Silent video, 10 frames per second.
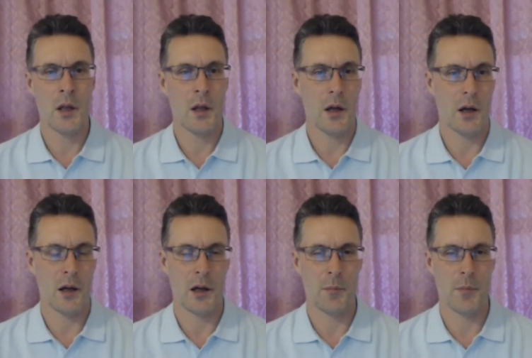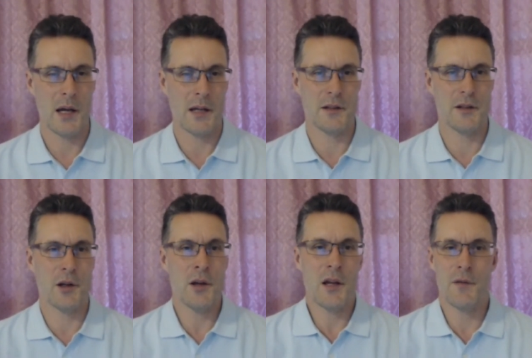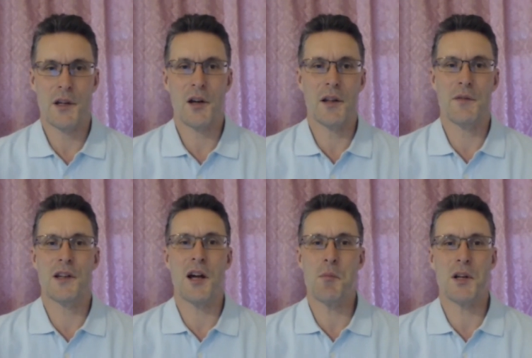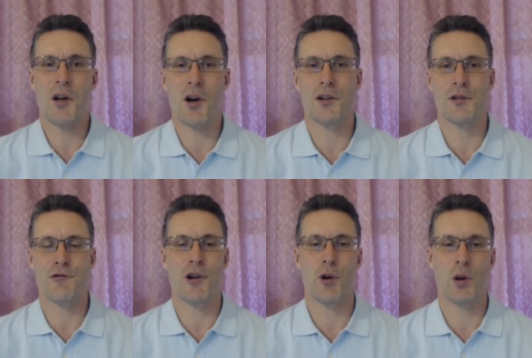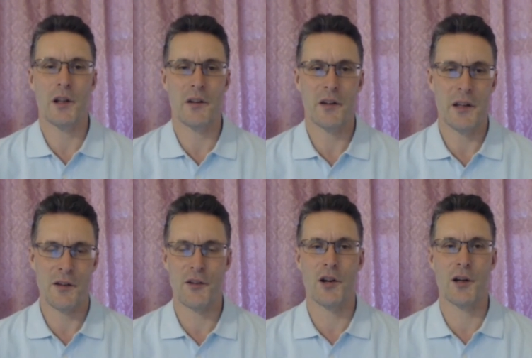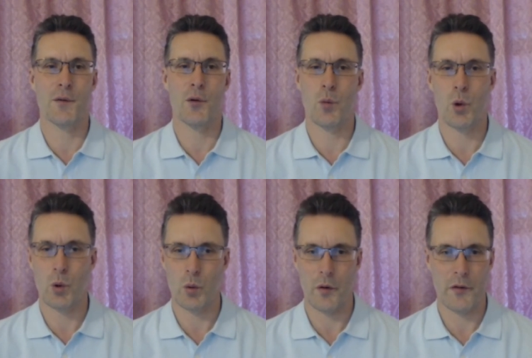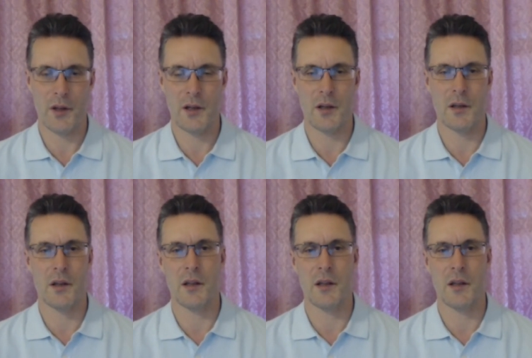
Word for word: Um, and you know, if the go- if the government can't control it inside four walls, then it,